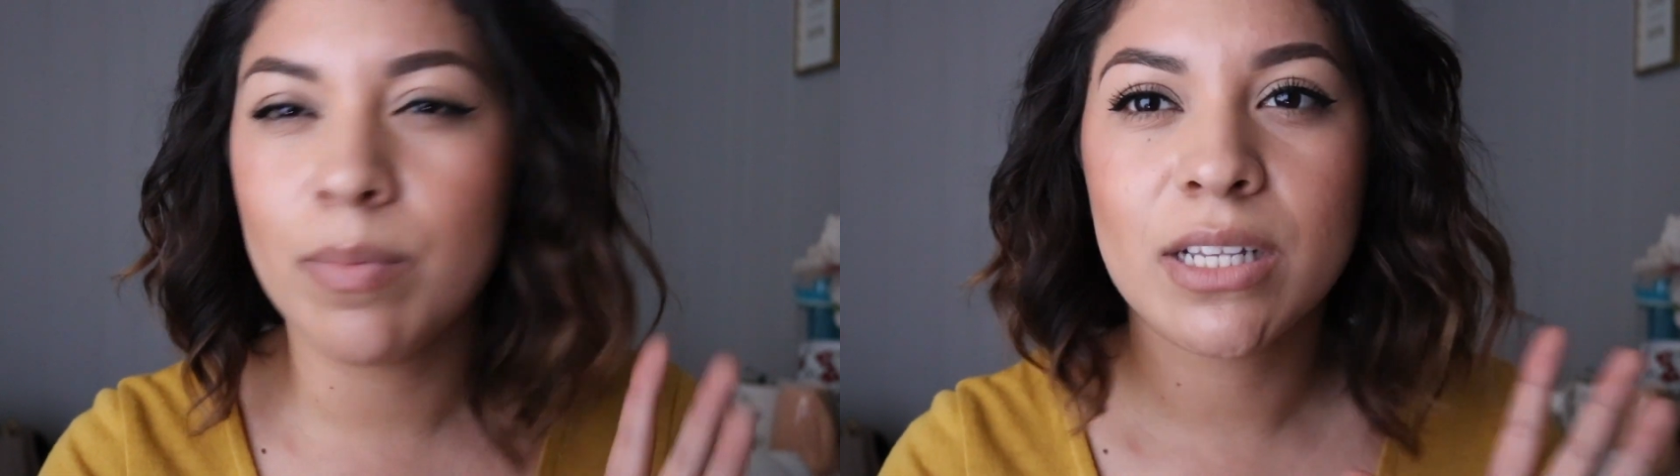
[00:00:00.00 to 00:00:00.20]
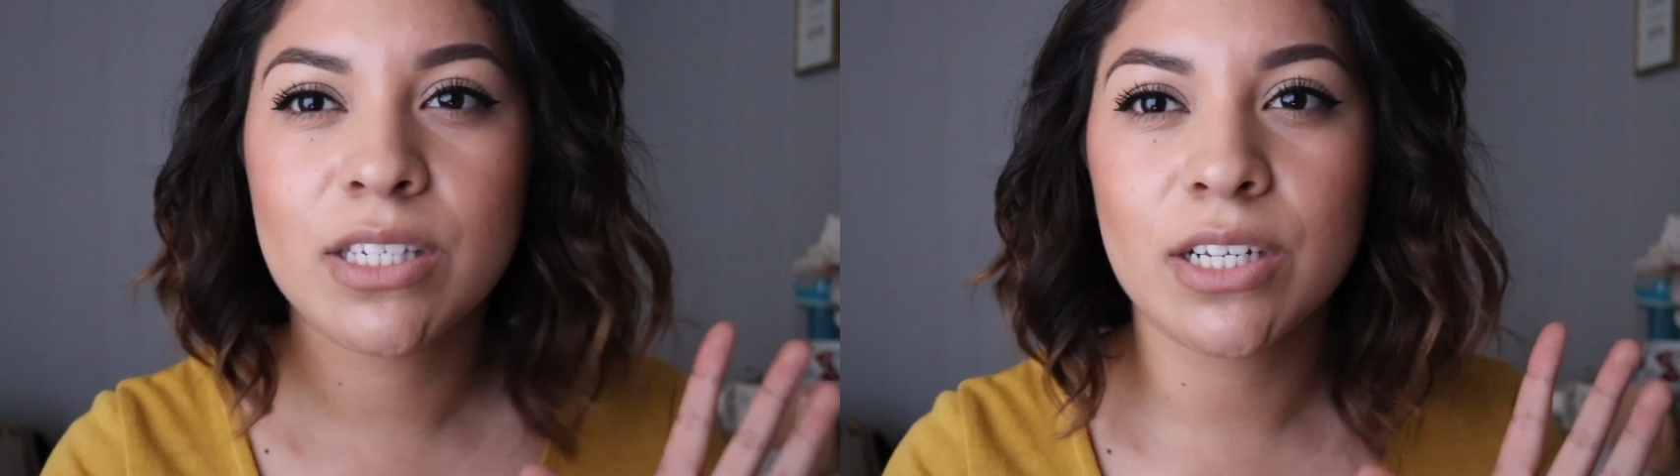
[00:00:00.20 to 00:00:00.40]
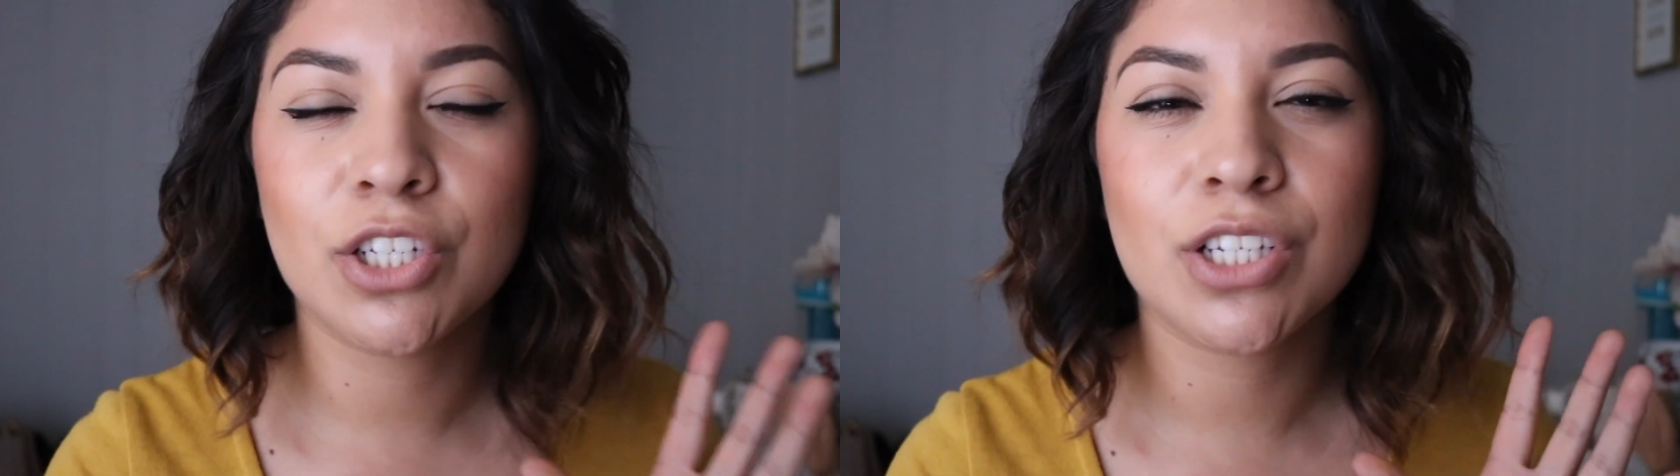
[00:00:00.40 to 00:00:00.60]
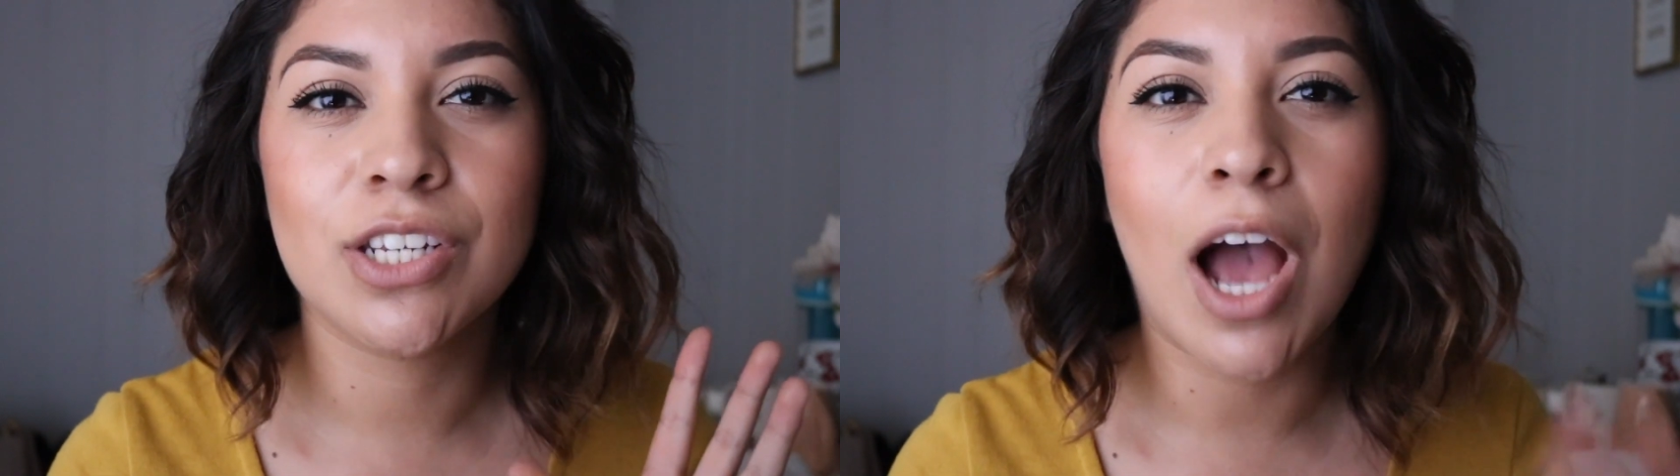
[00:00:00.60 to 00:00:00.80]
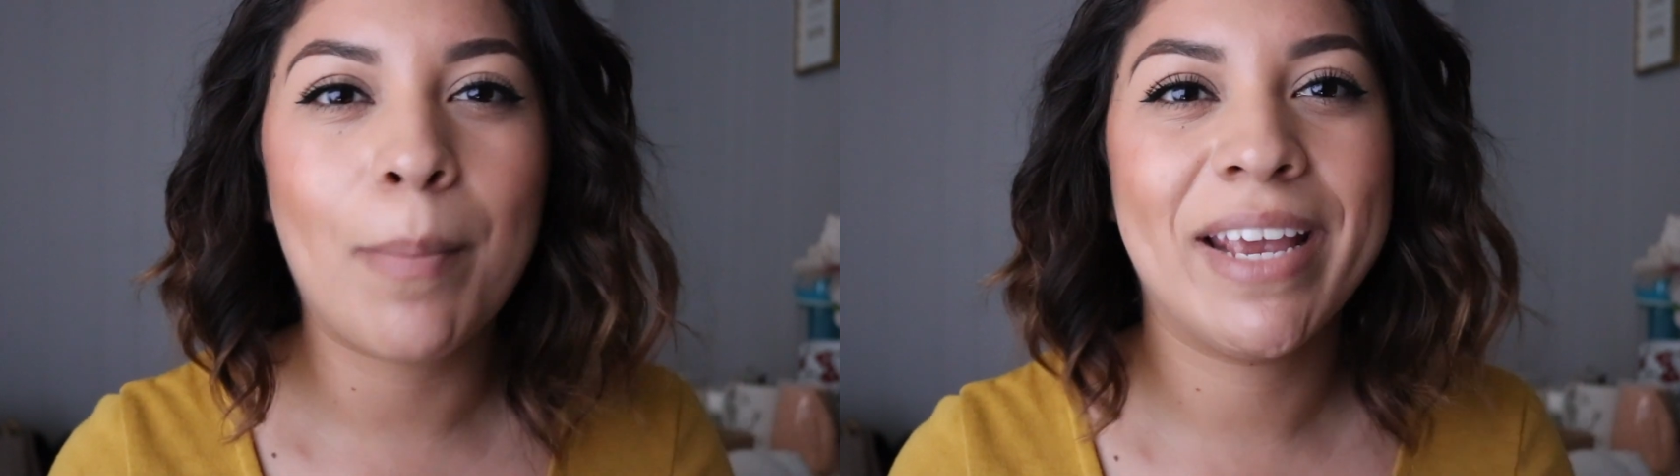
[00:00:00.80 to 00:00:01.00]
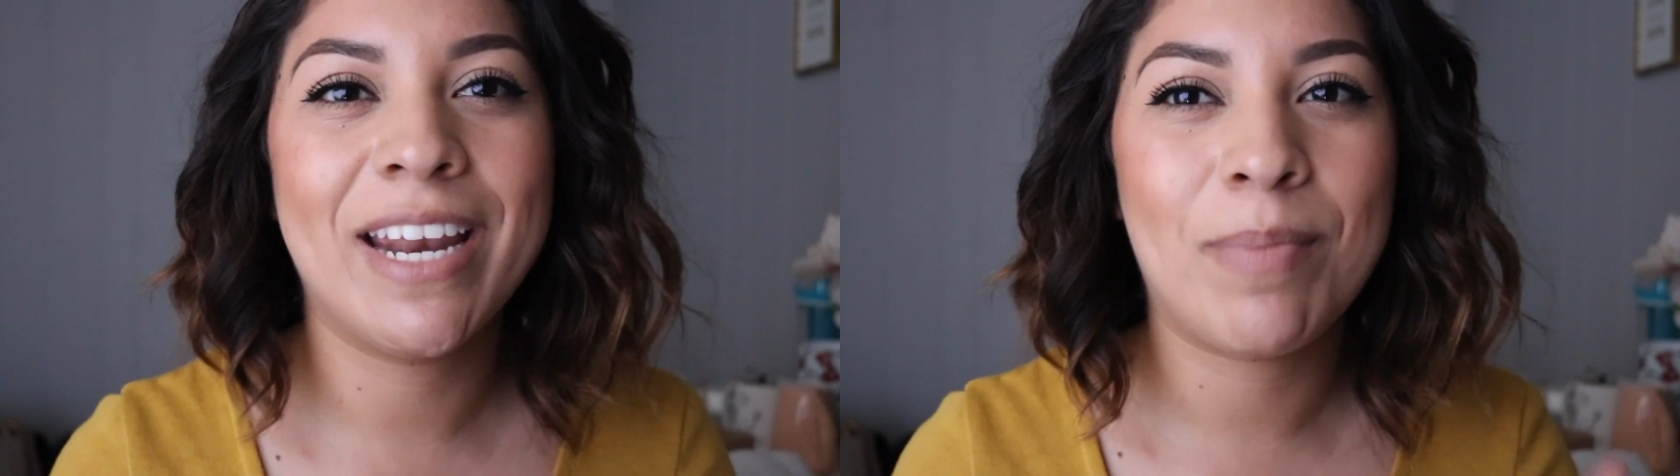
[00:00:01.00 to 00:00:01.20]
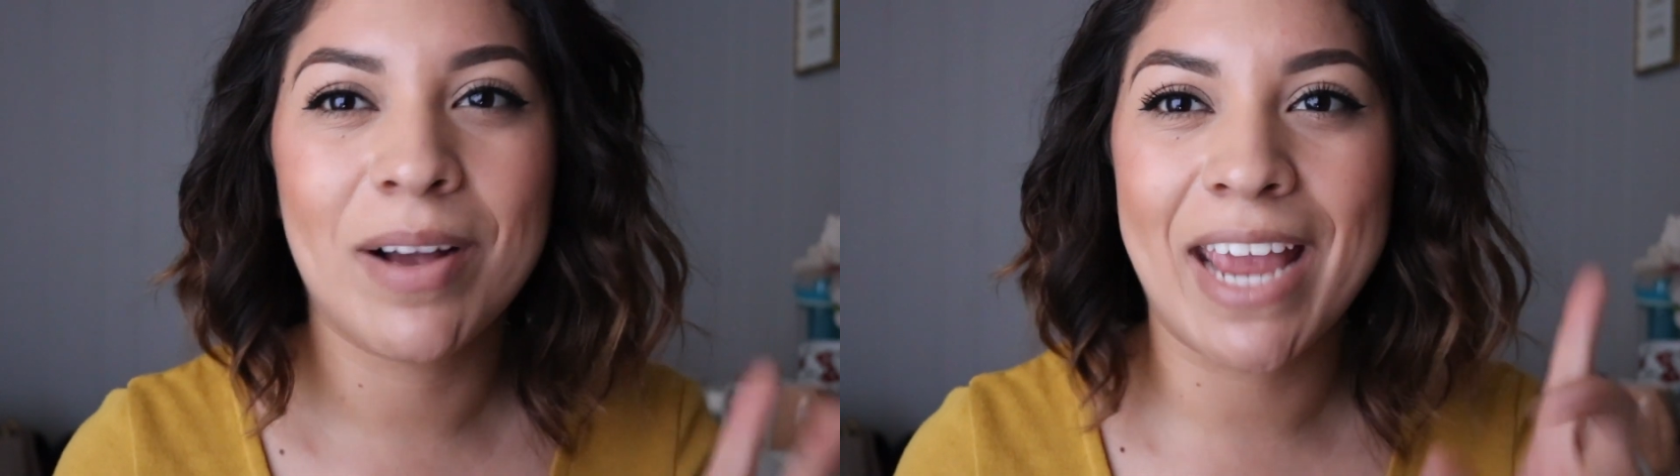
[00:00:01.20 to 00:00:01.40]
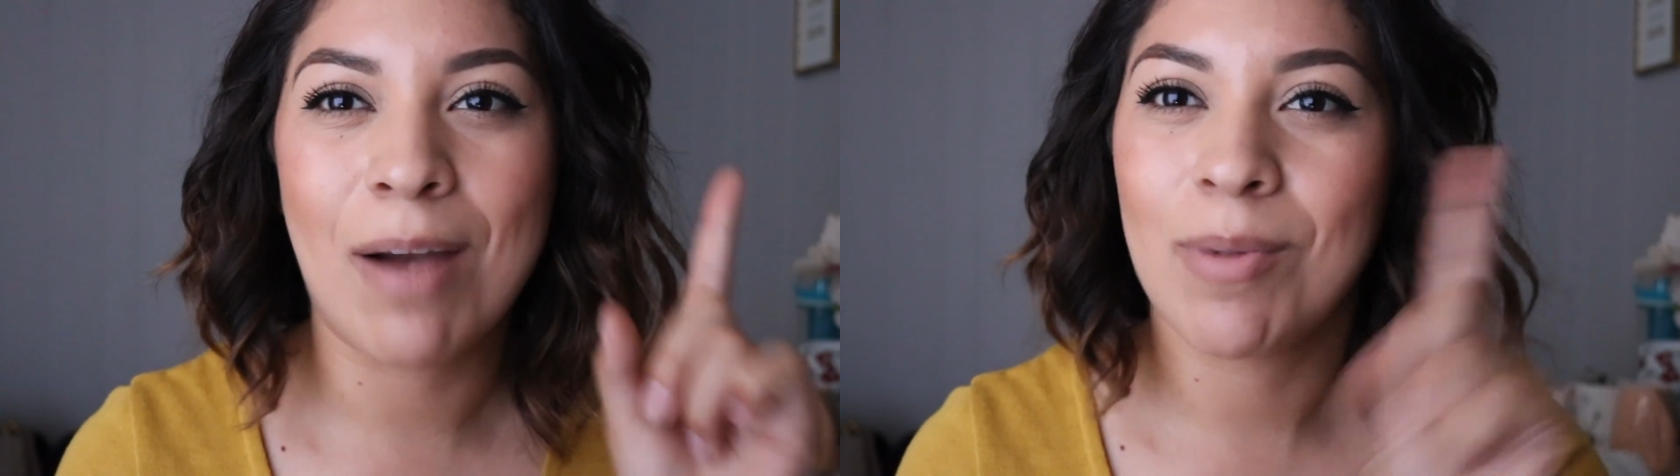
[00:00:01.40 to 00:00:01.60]
but it's just not picking up
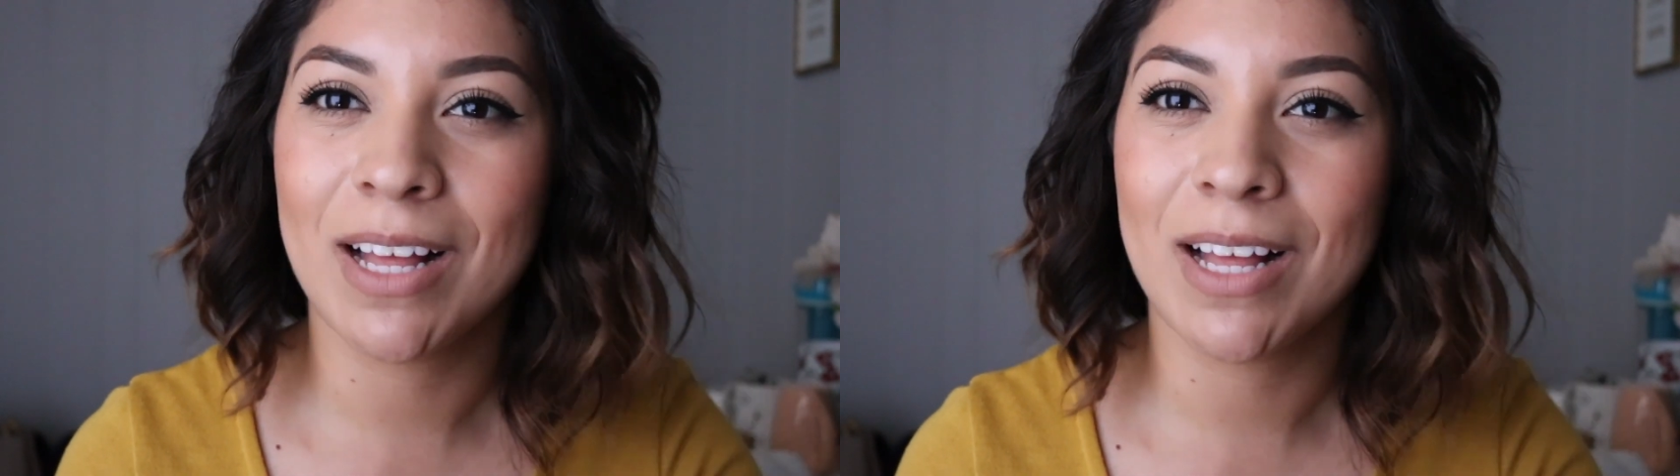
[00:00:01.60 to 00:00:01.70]
on camera.